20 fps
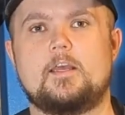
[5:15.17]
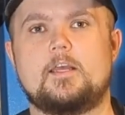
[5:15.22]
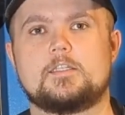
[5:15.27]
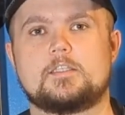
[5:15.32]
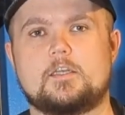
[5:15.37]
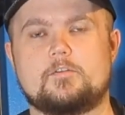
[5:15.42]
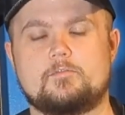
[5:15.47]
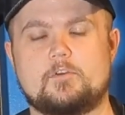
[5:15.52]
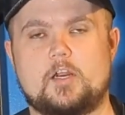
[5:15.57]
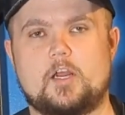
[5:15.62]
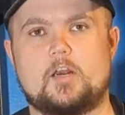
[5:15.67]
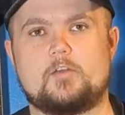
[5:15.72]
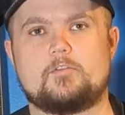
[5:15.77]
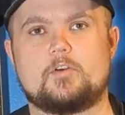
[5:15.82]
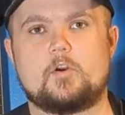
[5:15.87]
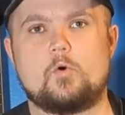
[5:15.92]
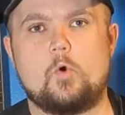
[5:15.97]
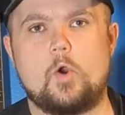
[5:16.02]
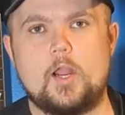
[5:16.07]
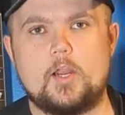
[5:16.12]
It's going to
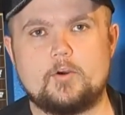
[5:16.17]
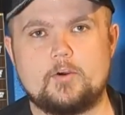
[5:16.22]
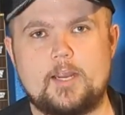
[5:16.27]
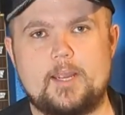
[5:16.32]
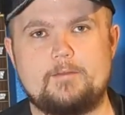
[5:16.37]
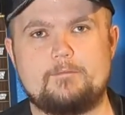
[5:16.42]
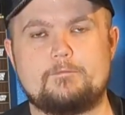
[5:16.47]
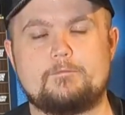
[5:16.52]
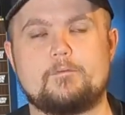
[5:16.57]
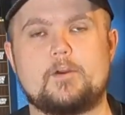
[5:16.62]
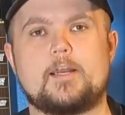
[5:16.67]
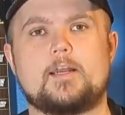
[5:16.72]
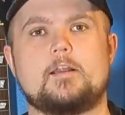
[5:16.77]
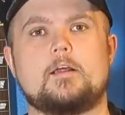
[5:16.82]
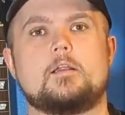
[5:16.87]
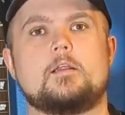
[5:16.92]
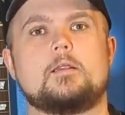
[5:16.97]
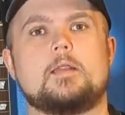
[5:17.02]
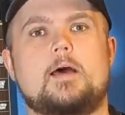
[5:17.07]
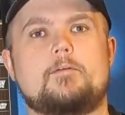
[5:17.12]
require a fret
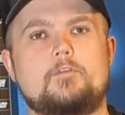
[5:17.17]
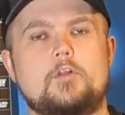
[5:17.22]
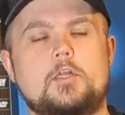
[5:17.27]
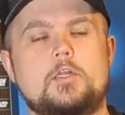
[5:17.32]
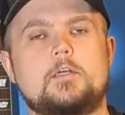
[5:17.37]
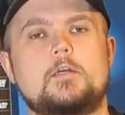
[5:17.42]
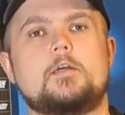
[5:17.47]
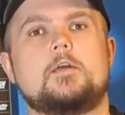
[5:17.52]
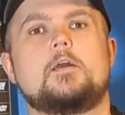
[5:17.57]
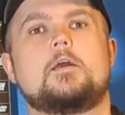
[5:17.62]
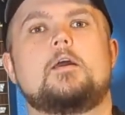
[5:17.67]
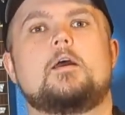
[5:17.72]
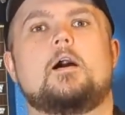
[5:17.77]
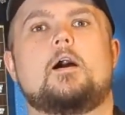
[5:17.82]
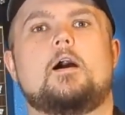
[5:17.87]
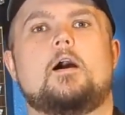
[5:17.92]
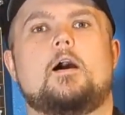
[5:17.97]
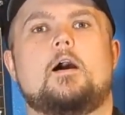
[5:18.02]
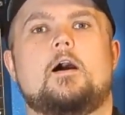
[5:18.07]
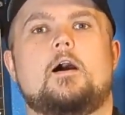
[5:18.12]
level,
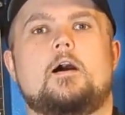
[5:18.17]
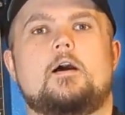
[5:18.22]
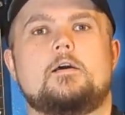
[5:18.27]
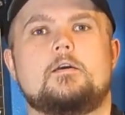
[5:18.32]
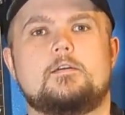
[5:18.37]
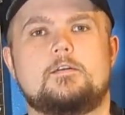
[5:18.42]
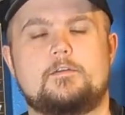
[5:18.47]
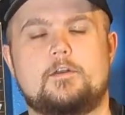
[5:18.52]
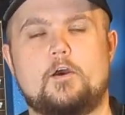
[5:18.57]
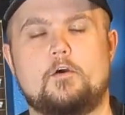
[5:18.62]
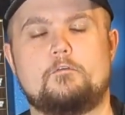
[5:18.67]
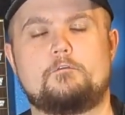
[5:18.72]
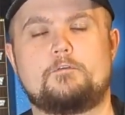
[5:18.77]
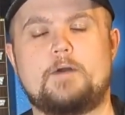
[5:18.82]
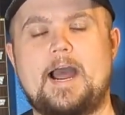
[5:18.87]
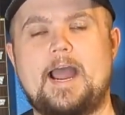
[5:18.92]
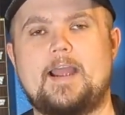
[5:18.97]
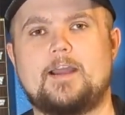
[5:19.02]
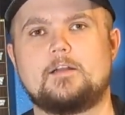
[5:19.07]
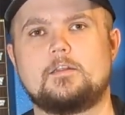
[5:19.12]

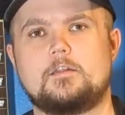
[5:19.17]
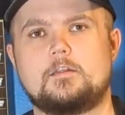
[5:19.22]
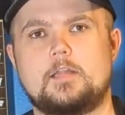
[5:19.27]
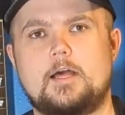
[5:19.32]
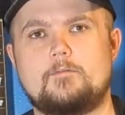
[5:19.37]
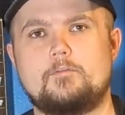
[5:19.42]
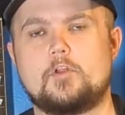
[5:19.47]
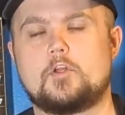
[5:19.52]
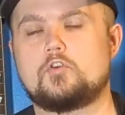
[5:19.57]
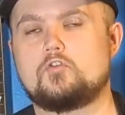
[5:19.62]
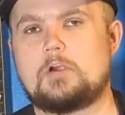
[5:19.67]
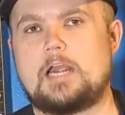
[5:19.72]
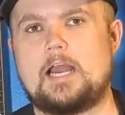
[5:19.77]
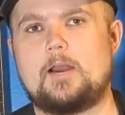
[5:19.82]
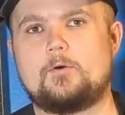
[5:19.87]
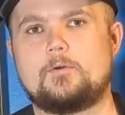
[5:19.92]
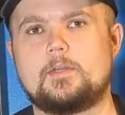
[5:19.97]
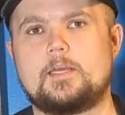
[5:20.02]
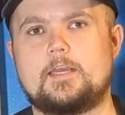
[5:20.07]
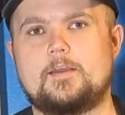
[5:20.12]
file, level
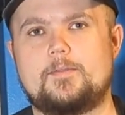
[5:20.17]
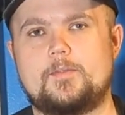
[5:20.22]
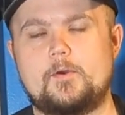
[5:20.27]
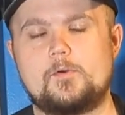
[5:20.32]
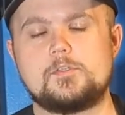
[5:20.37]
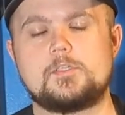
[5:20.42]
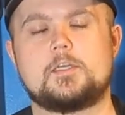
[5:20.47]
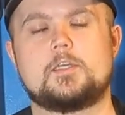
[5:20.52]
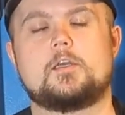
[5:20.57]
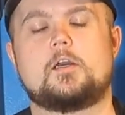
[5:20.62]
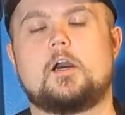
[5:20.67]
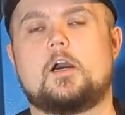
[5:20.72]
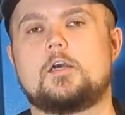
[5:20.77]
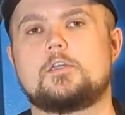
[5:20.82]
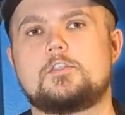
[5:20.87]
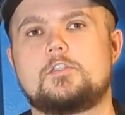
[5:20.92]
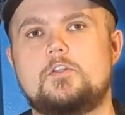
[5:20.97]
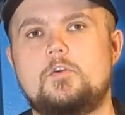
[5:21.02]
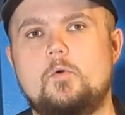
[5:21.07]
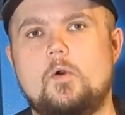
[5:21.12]
crown, and those can
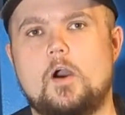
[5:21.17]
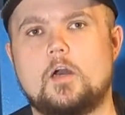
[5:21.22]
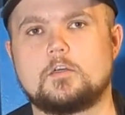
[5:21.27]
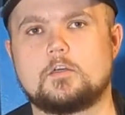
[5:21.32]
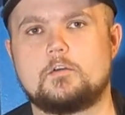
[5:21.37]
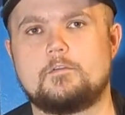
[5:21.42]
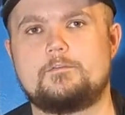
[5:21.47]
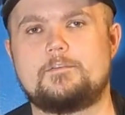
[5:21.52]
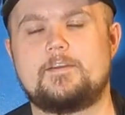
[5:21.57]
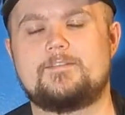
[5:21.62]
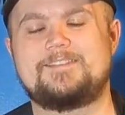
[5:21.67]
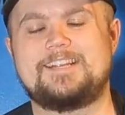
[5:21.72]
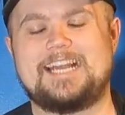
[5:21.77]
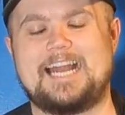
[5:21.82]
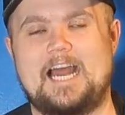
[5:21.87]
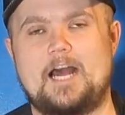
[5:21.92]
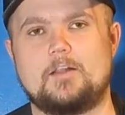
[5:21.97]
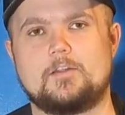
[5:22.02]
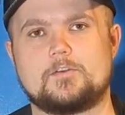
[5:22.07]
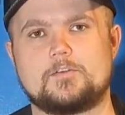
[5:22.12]
cost
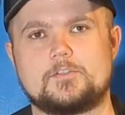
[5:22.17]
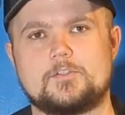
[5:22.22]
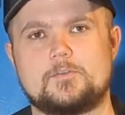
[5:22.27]
$250.